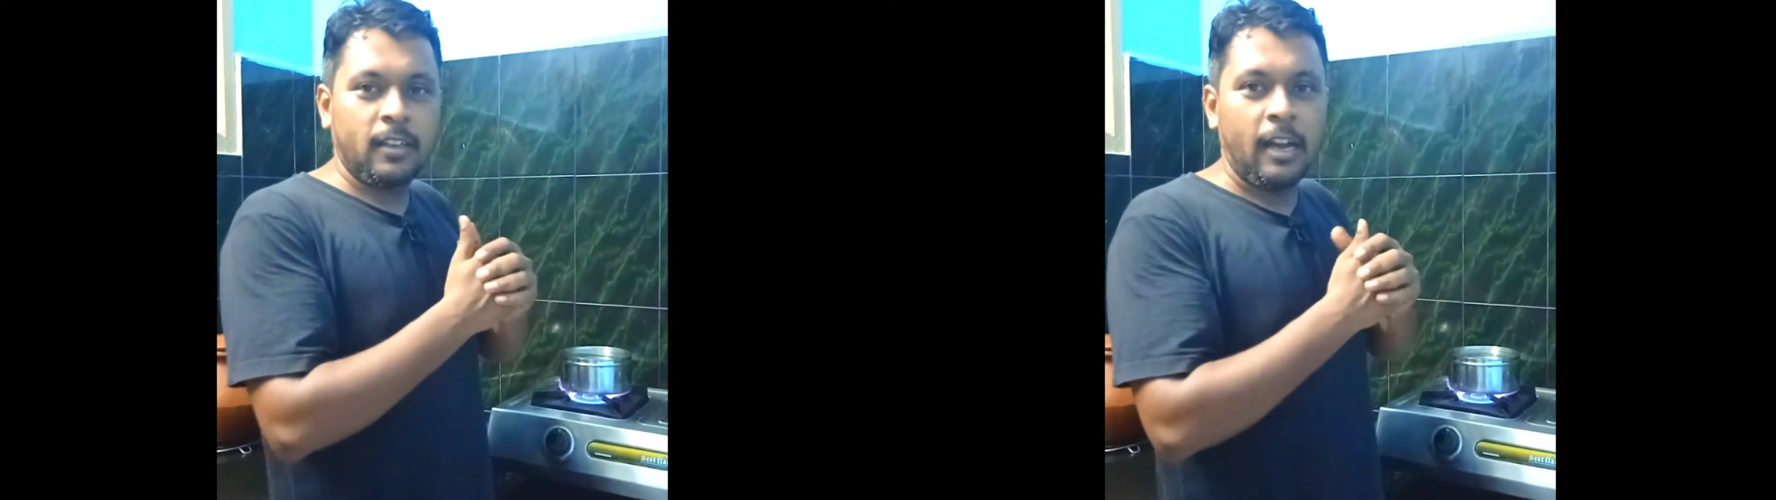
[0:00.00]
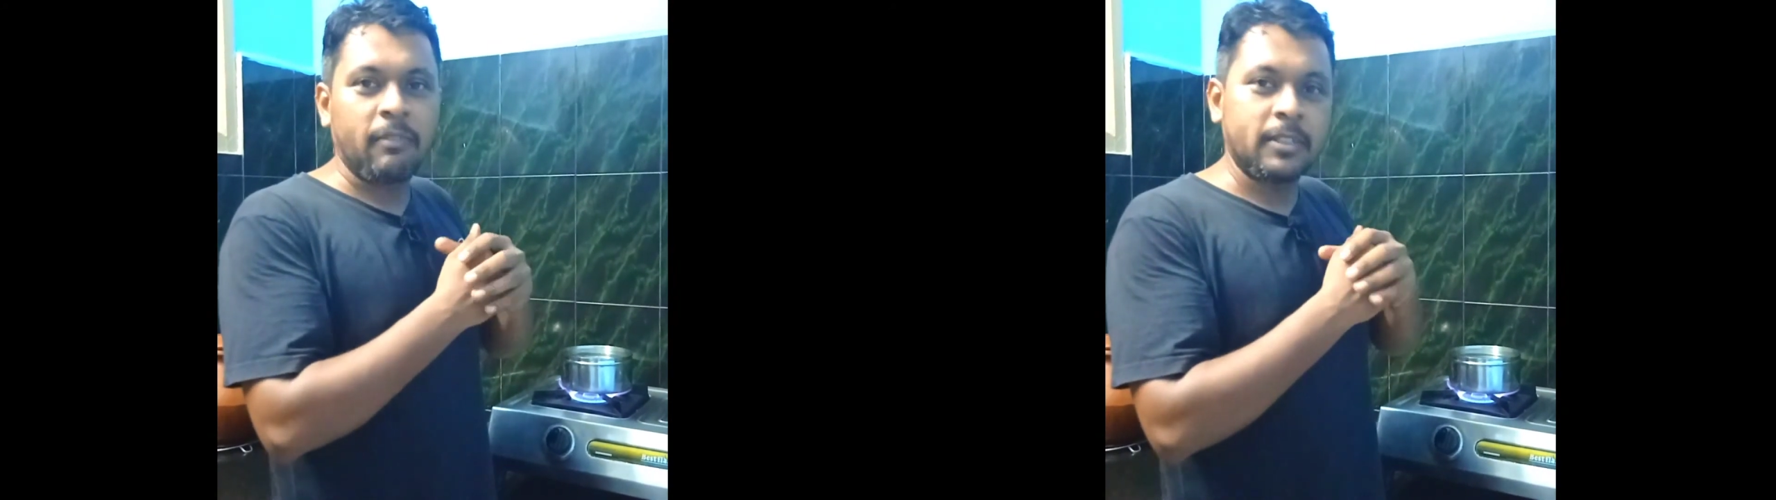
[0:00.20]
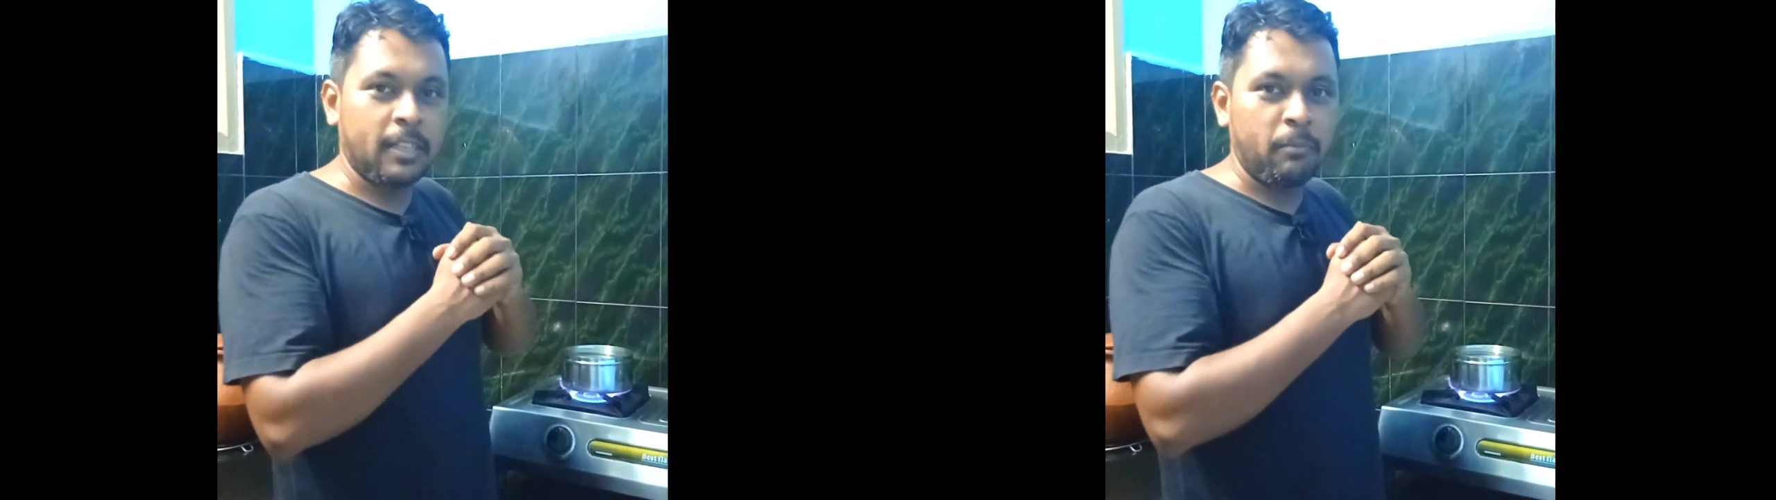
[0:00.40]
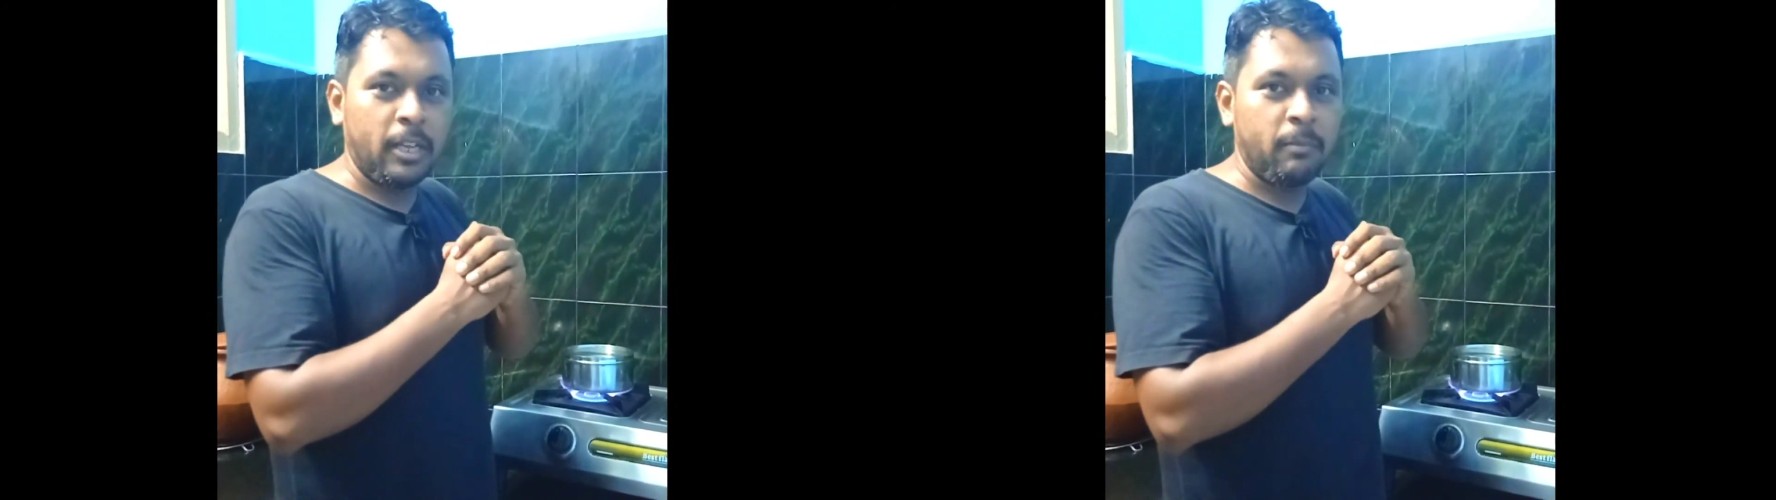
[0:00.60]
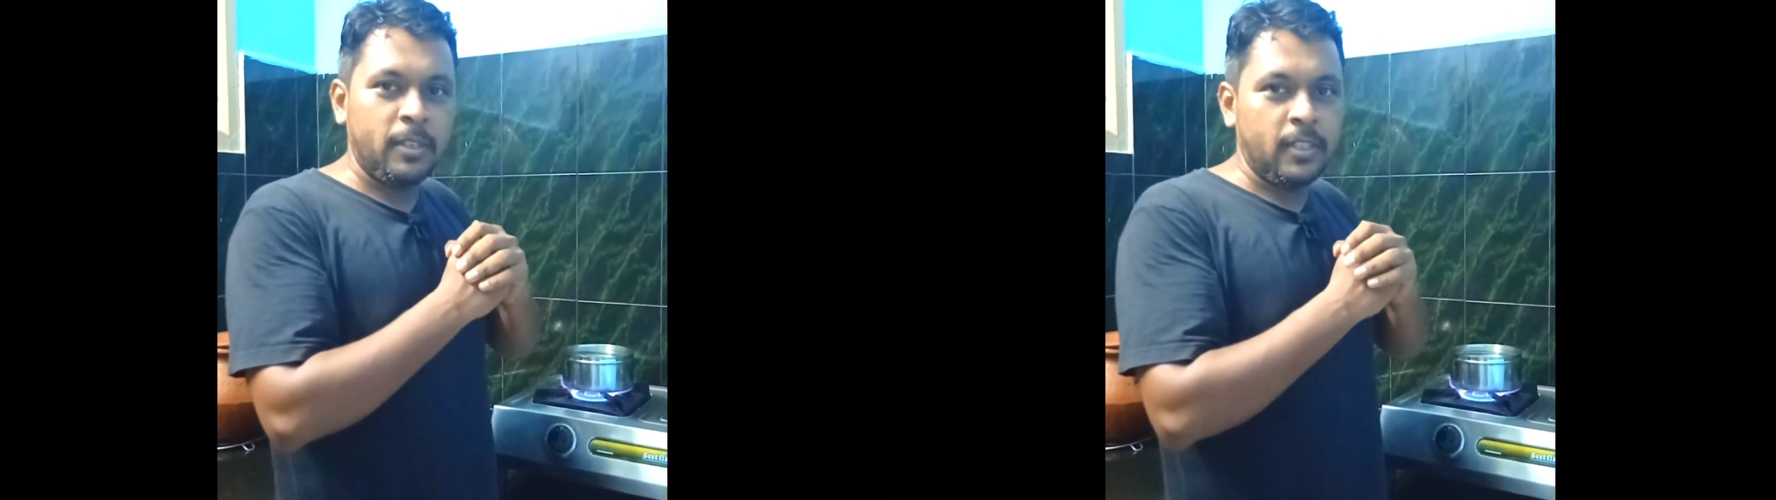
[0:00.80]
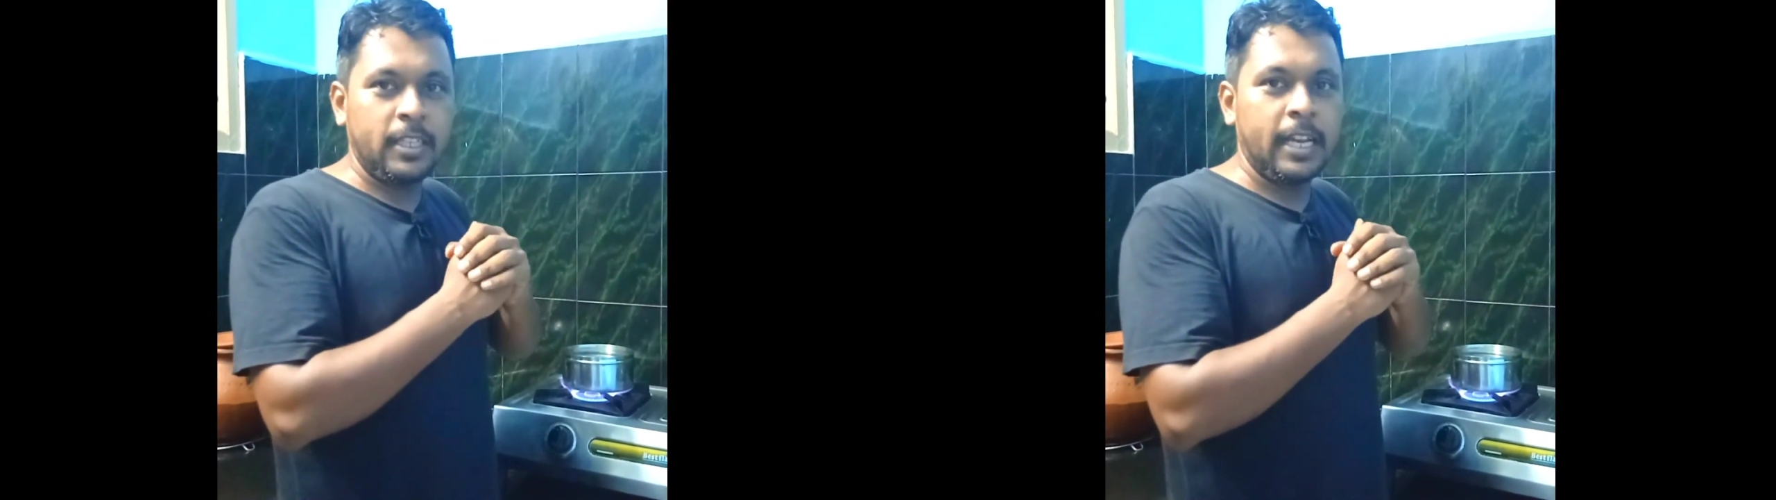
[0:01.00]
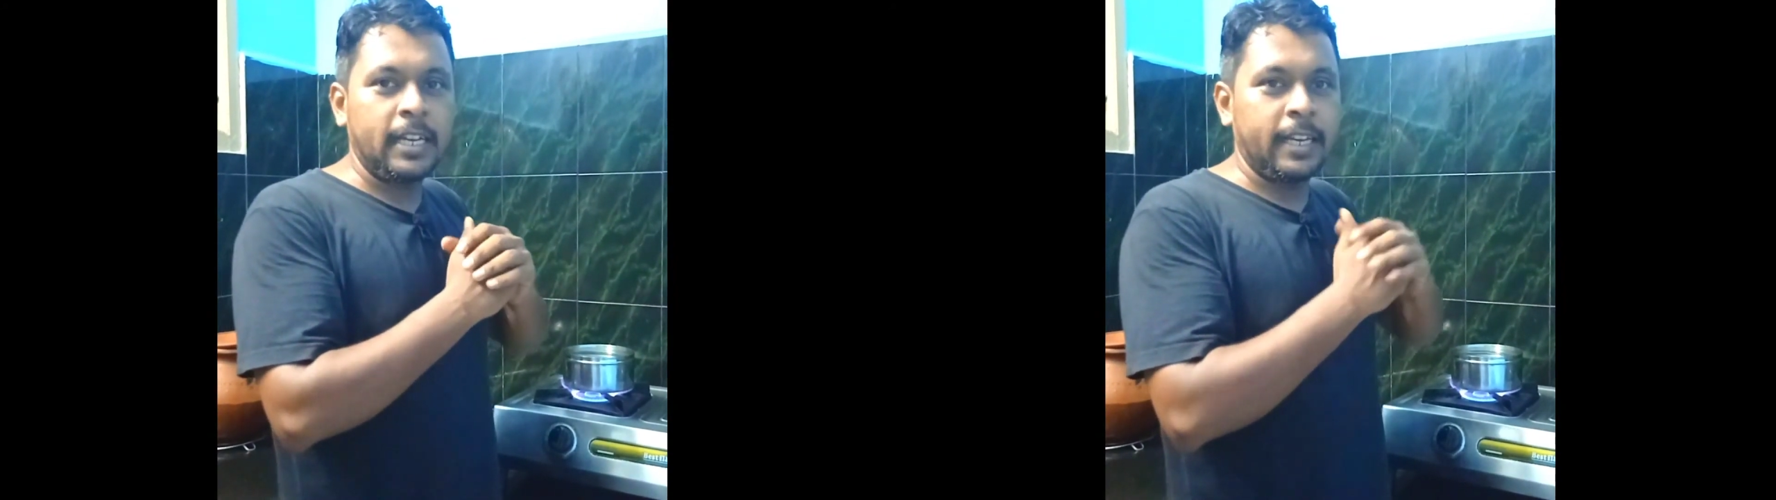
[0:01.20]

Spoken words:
after some time we see that